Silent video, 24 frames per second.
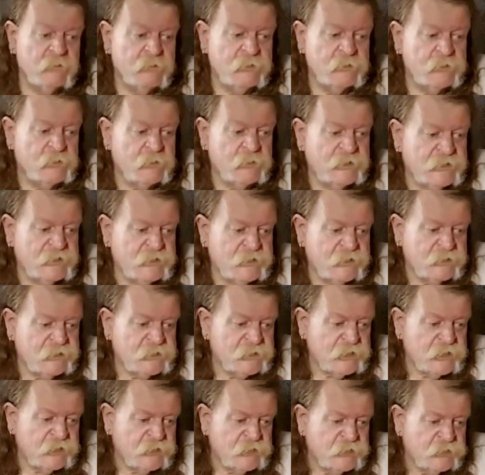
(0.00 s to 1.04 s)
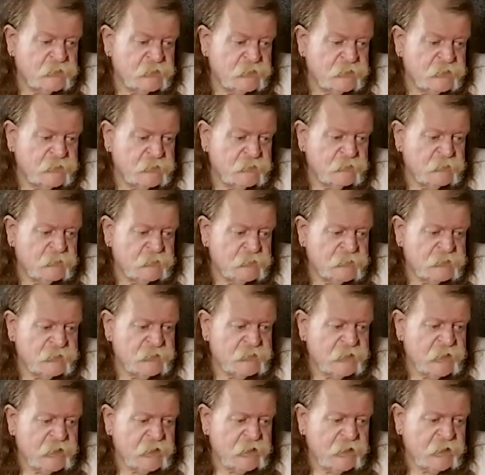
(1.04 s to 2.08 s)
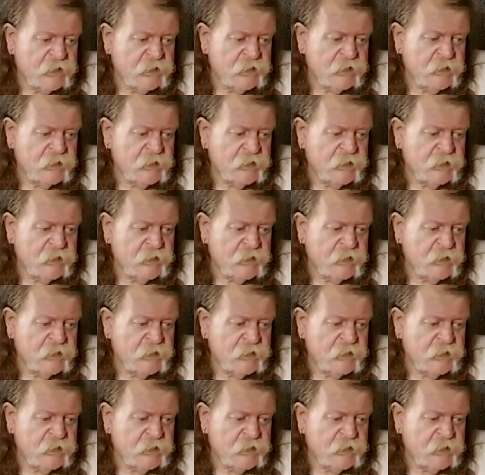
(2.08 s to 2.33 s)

the 20th century to us today.